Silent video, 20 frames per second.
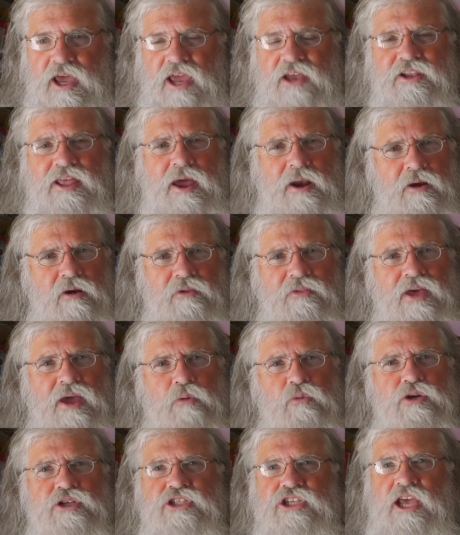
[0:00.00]
And
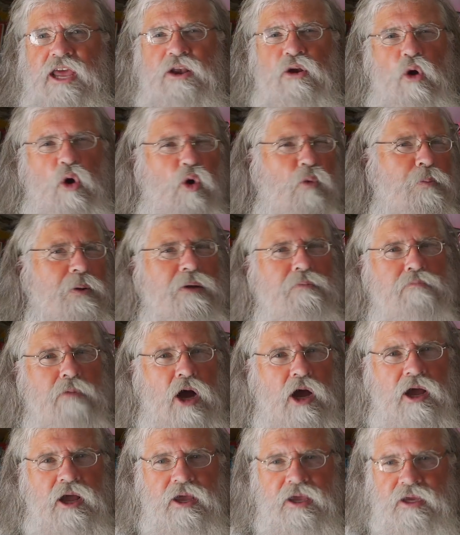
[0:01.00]
that was an open
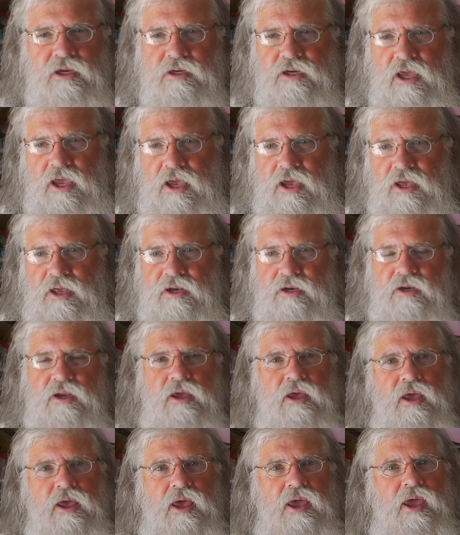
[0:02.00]
mind
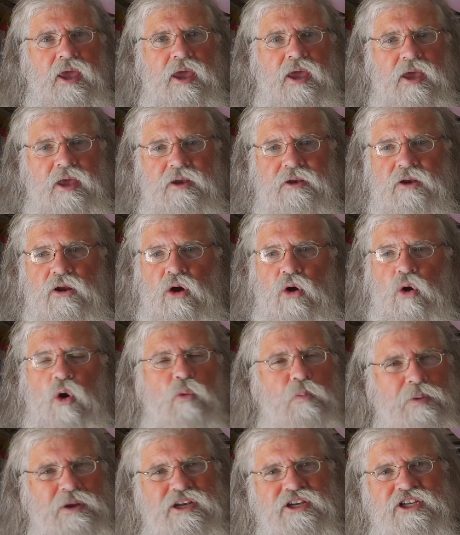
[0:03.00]
and
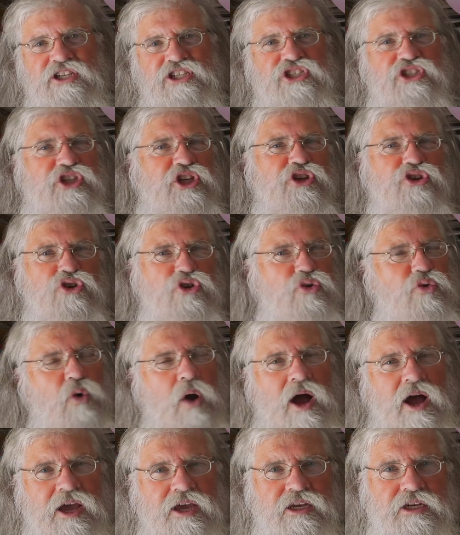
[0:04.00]
openness to new
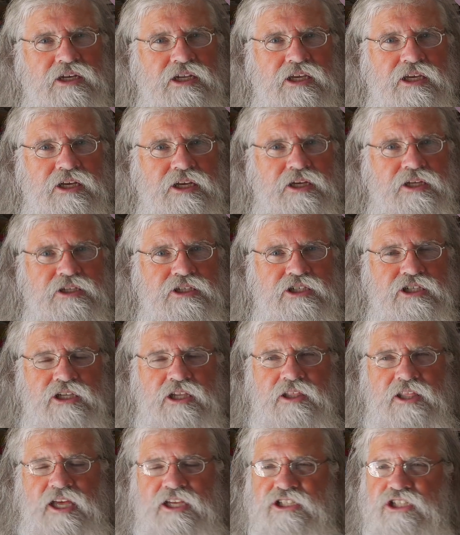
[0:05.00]
ideas
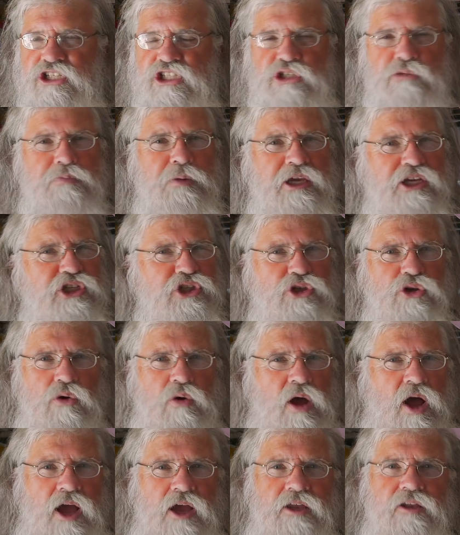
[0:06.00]
that just speaks so
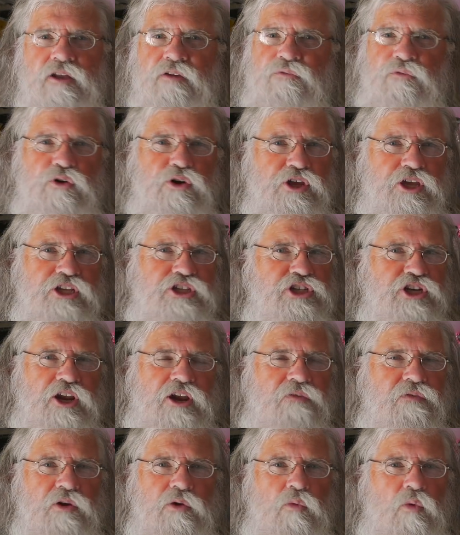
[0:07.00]
highly for each and
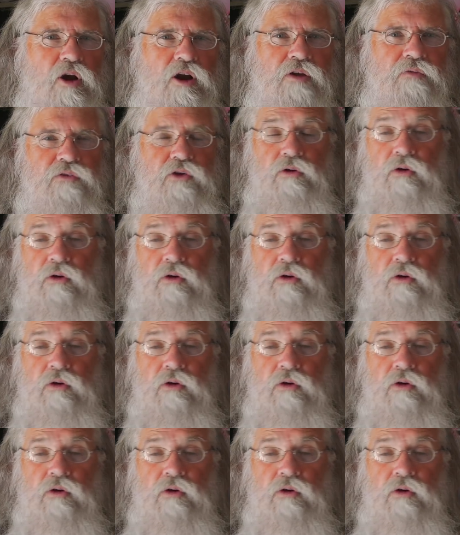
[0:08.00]
every one of